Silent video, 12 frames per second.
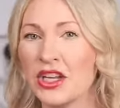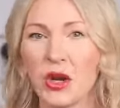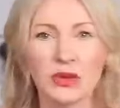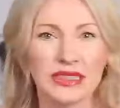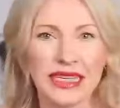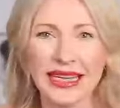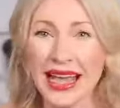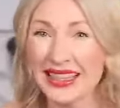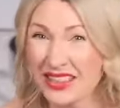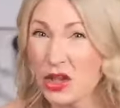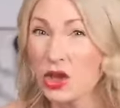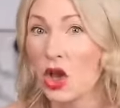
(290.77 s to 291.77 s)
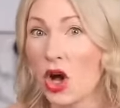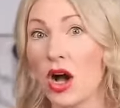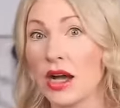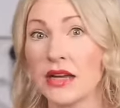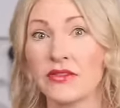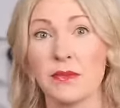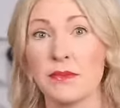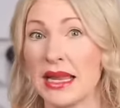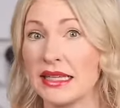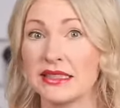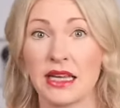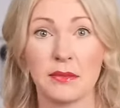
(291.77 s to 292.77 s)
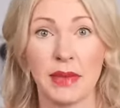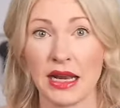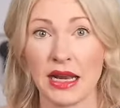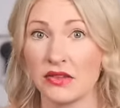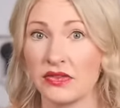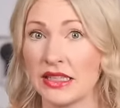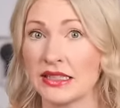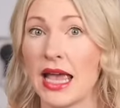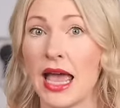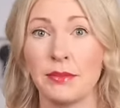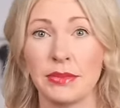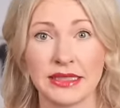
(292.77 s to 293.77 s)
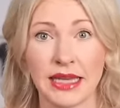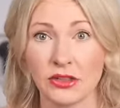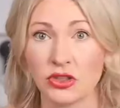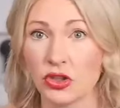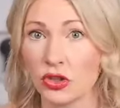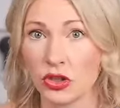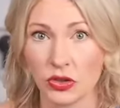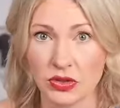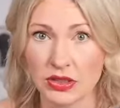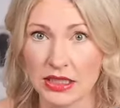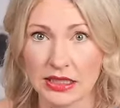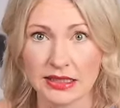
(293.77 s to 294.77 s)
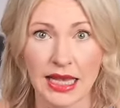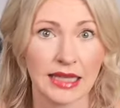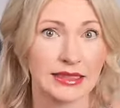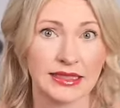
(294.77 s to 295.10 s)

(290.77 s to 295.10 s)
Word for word: you know, zinc has a lot of amazing benefits and potential uses as a